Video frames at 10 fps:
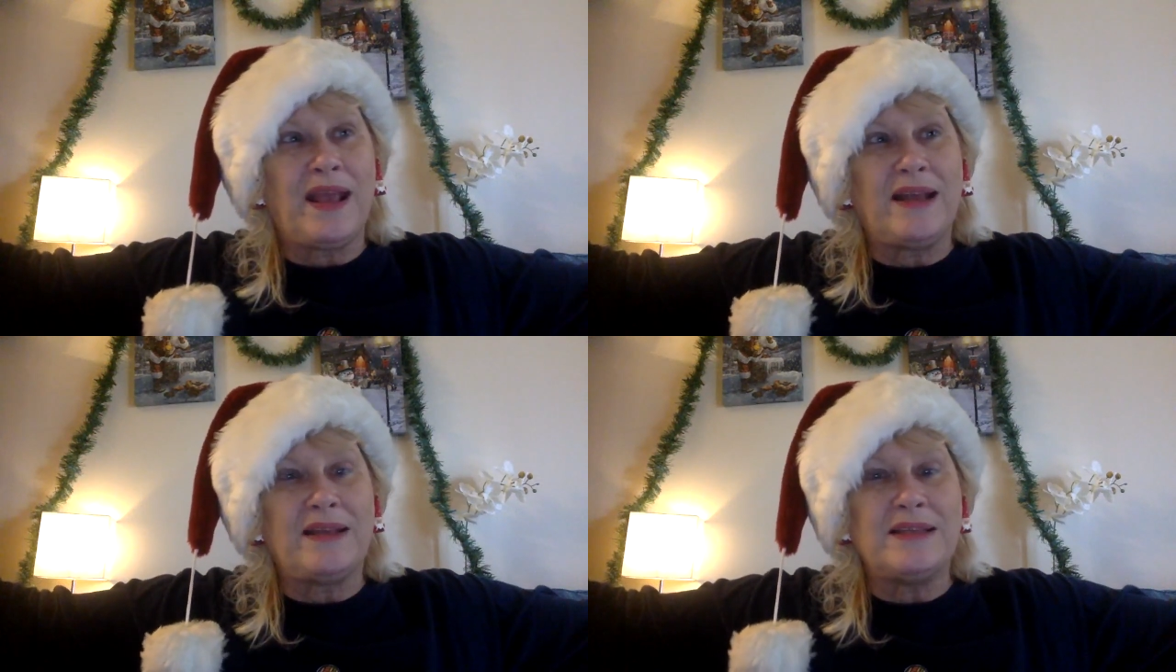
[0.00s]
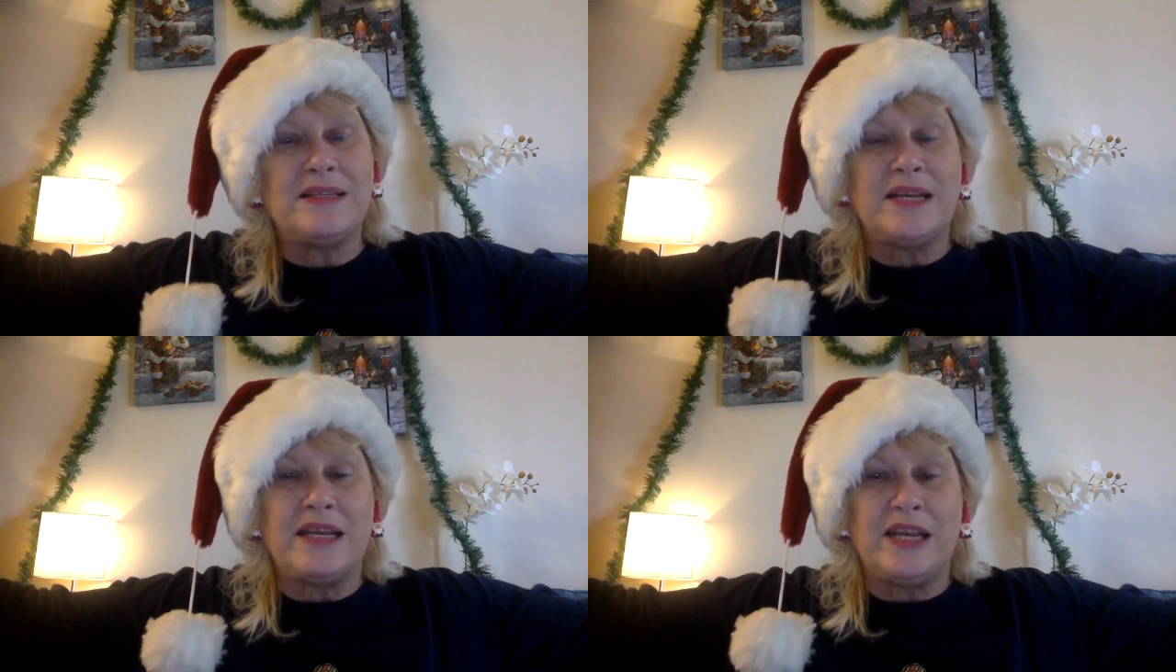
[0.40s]
and
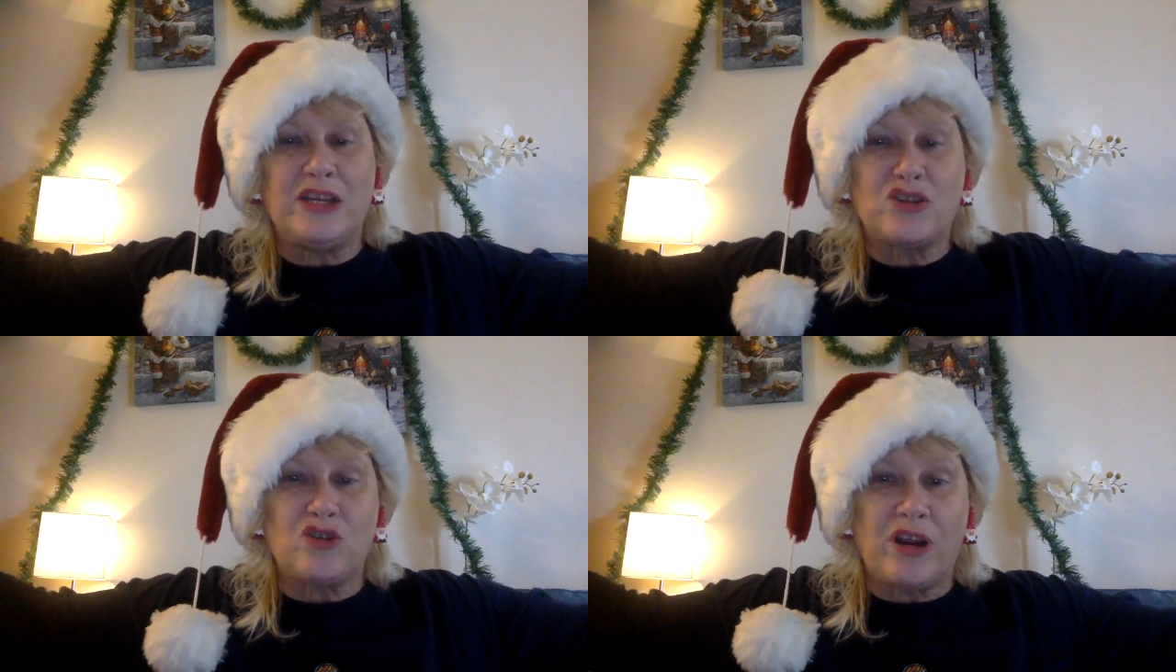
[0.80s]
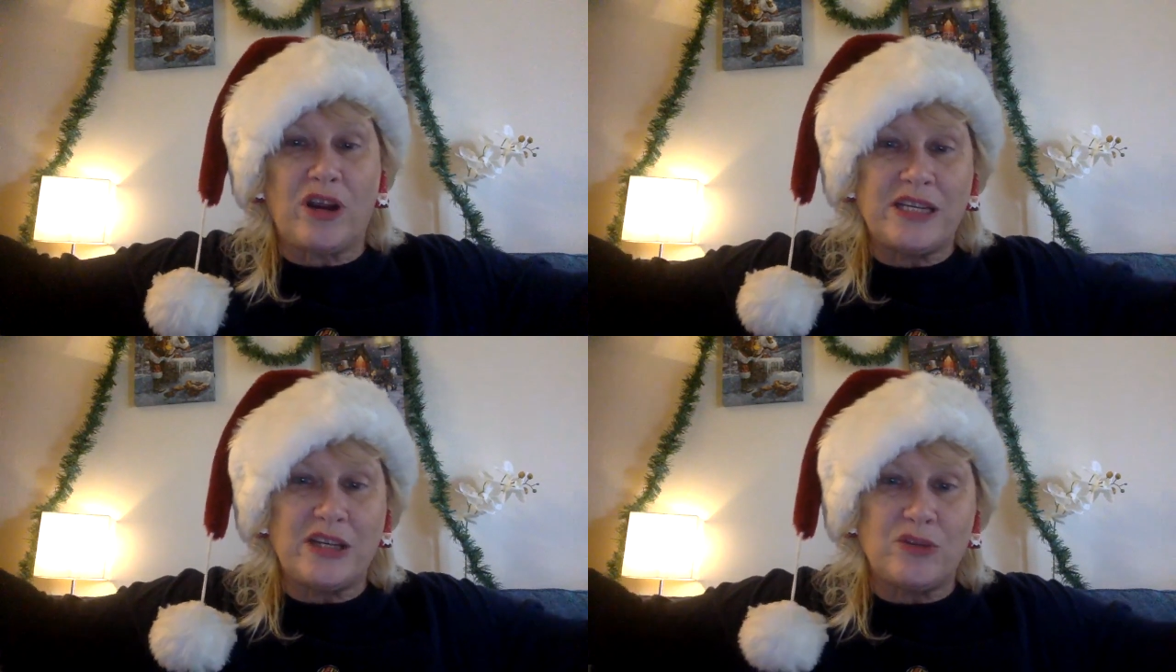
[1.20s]
it's trying
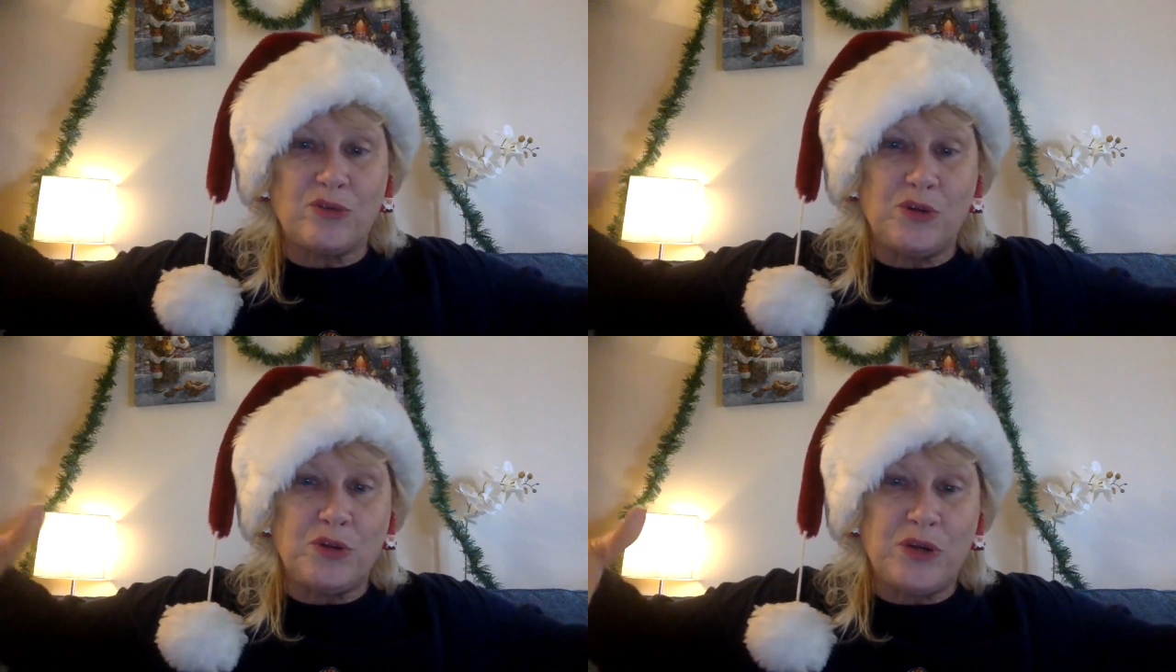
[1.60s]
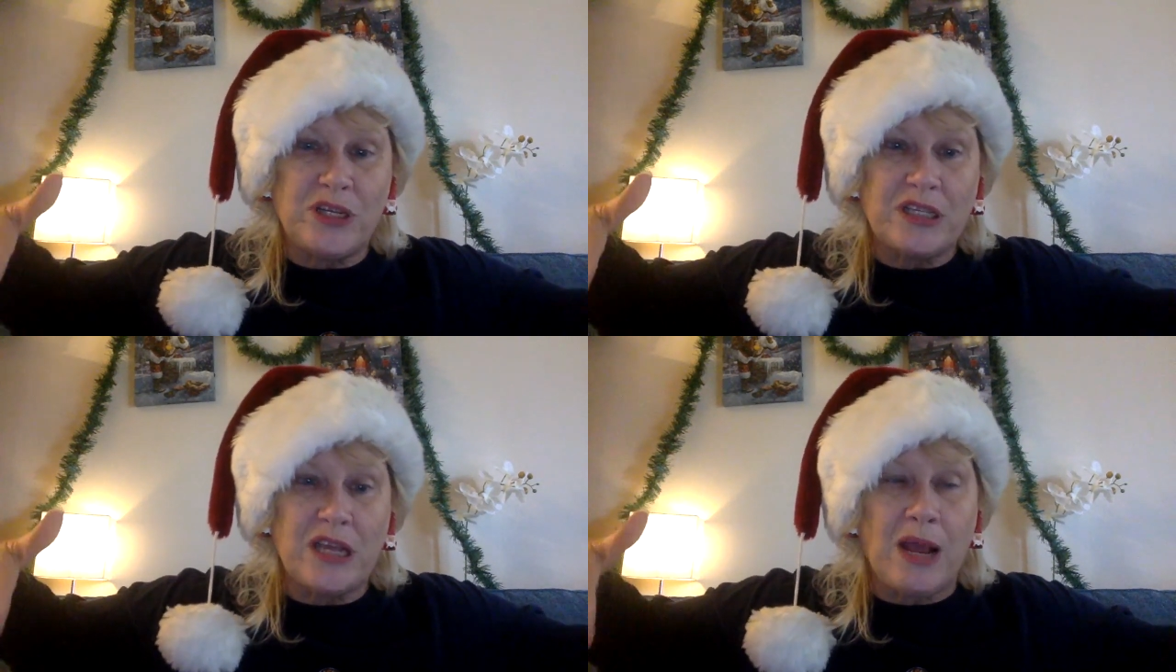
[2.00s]
to get through to
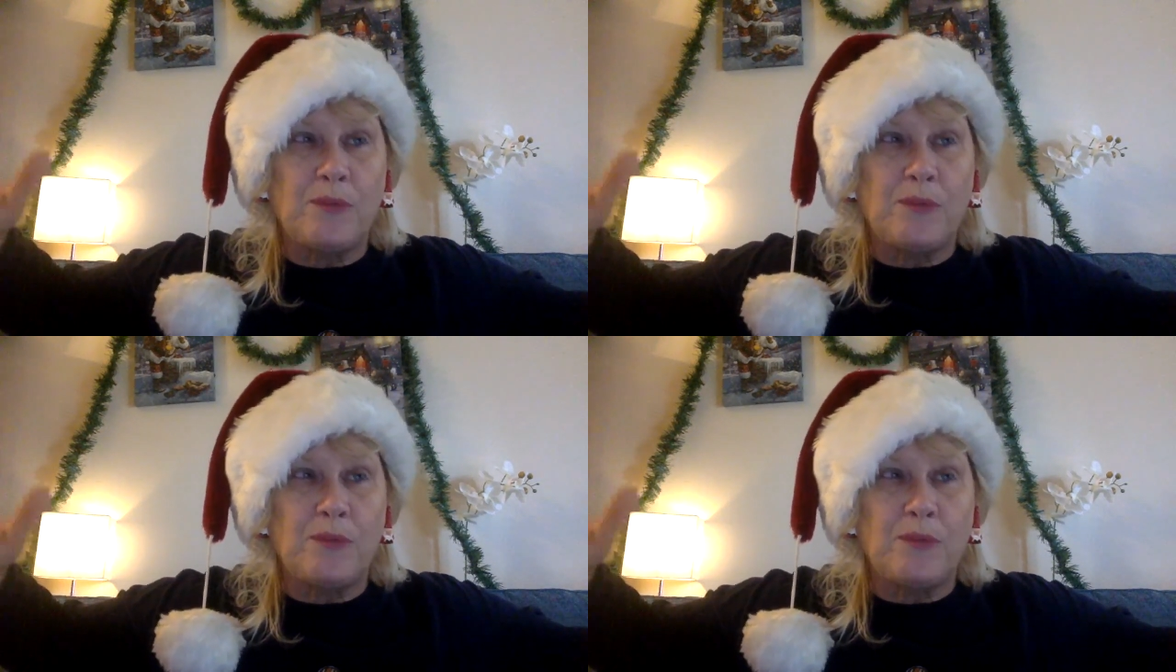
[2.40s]
us.